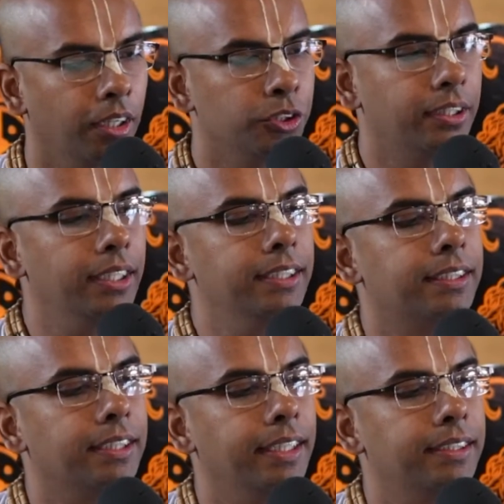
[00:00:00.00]
So
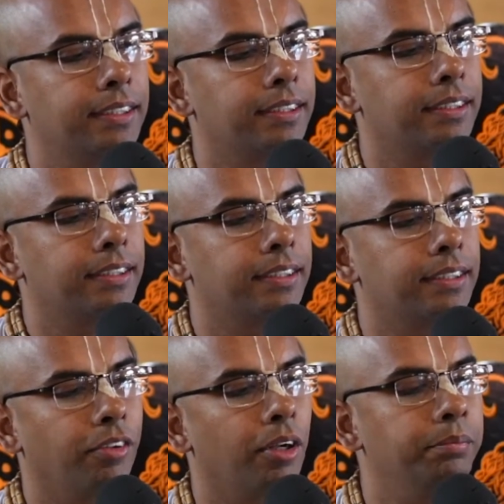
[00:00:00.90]
this is
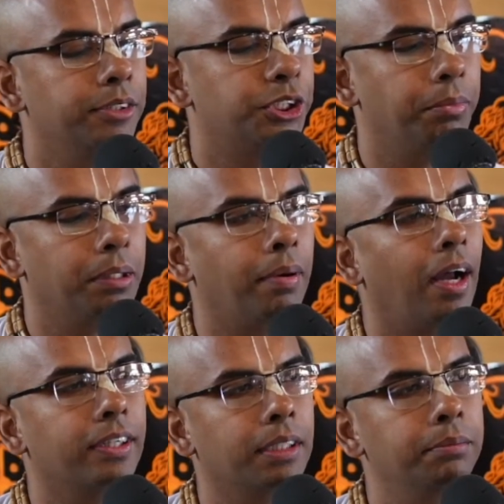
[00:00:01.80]
from Srimad
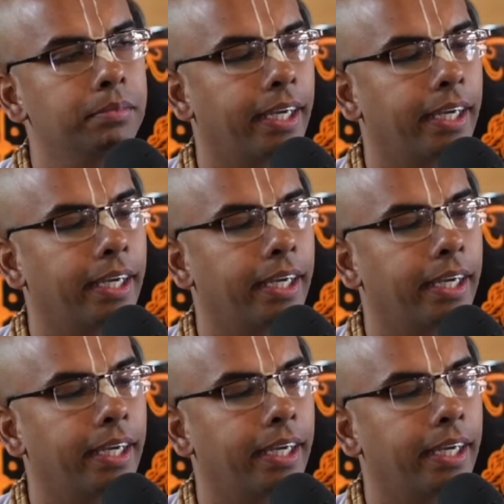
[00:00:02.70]
Bhagavatam,